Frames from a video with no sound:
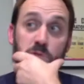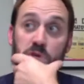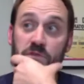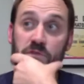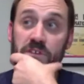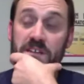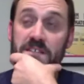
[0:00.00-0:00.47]

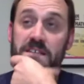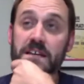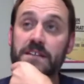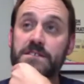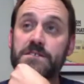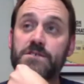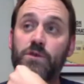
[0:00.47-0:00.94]
movies,
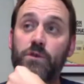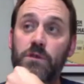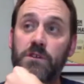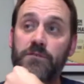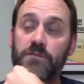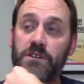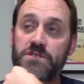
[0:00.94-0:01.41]
it's
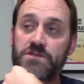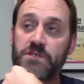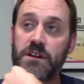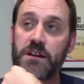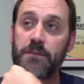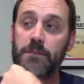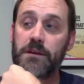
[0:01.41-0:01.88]
totally
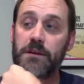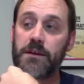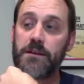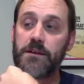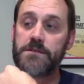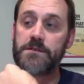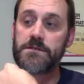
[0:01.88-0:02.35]
frustrating
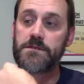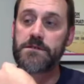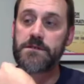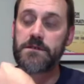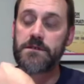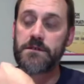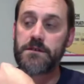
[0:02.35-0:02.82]

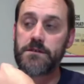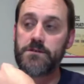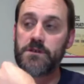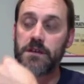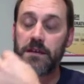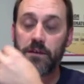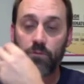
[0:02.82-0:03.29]
because
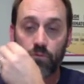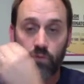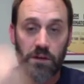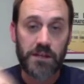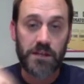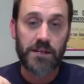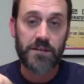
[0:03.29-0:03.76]
you can get
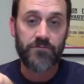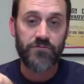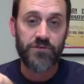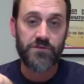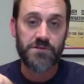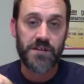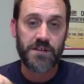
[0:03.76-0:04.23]
really
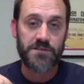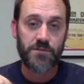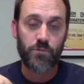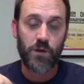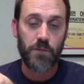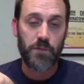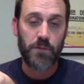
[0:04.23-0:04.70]
confused as
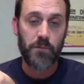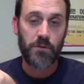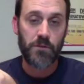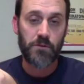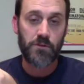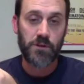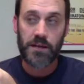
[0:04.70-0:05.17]
to where
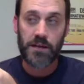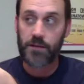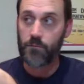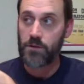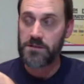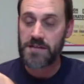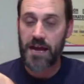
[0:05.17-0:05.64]
people are
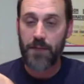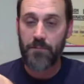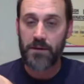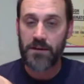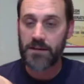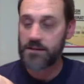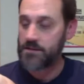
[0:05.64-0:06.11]
looking and what's
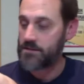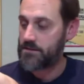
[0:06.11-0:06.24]
happening.